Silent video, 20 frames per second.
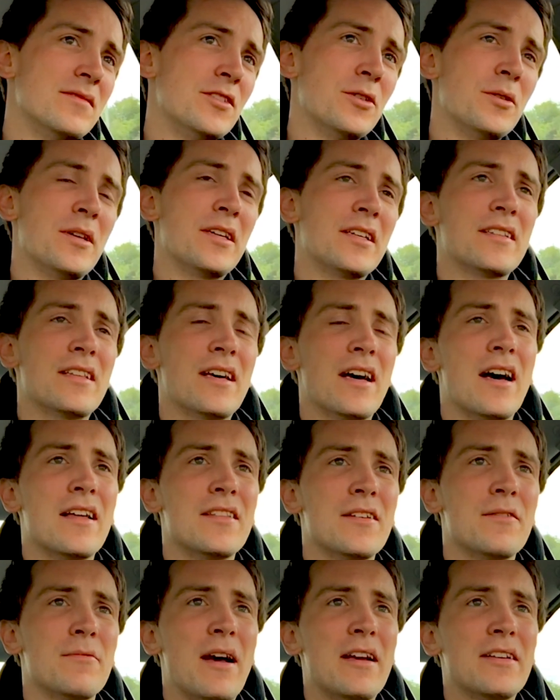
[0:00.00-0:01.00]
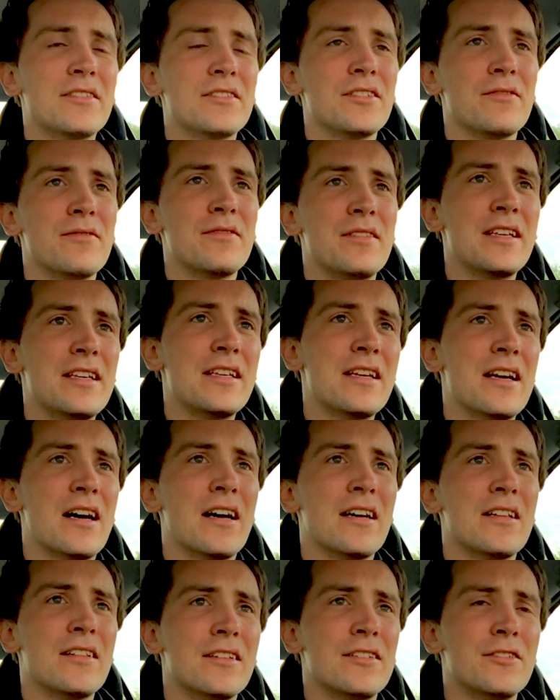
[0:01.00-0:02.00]
Doing the rest of the
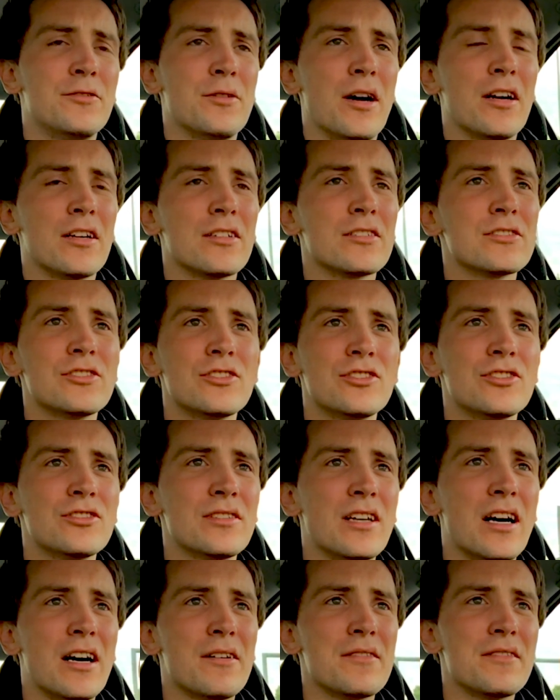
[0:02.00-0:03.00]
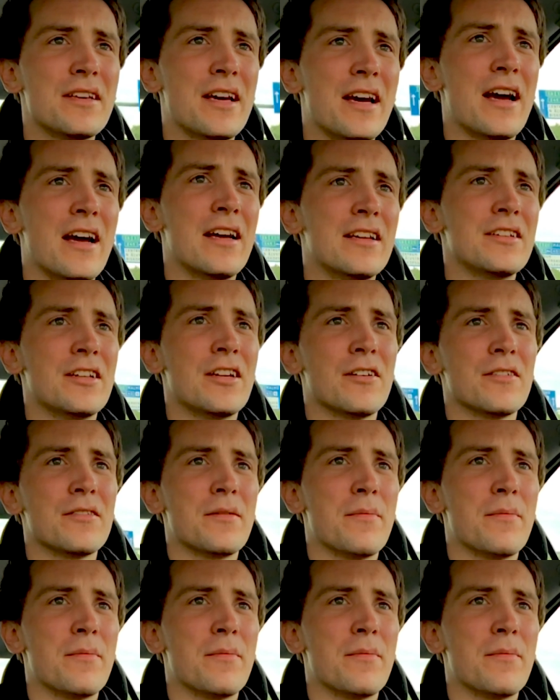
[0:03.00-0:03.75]
drugs out there, you know,